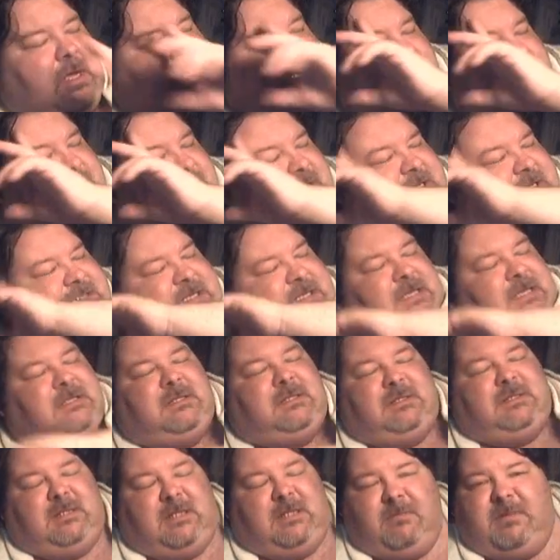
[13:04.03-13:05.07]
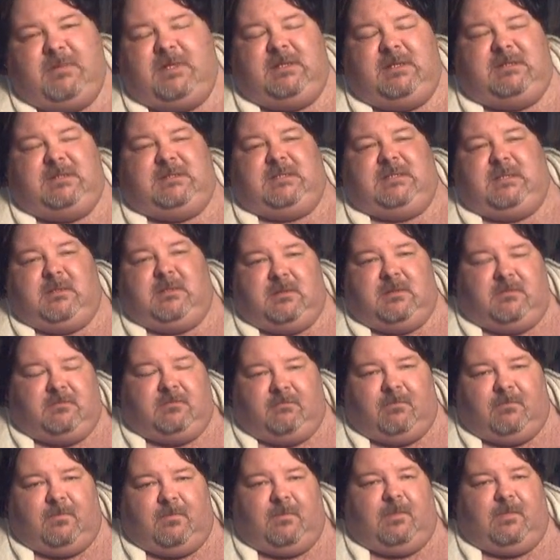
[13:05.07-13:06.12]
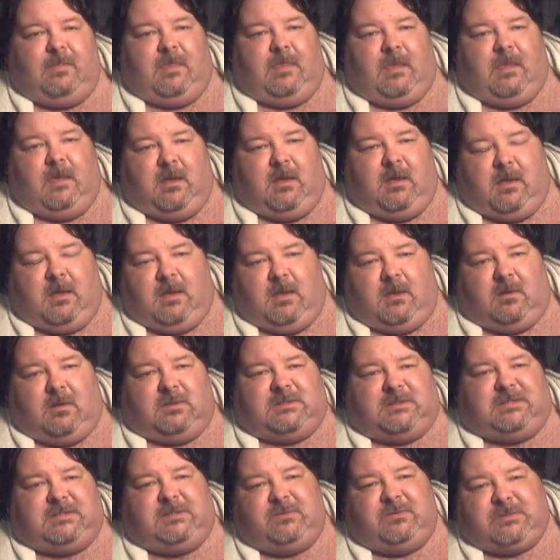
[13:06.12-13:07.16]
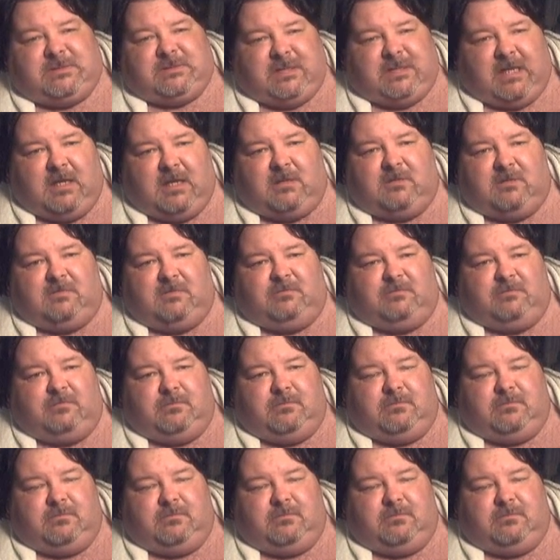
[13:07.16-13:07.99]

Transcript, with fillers: what? They say lemmings or suicidal.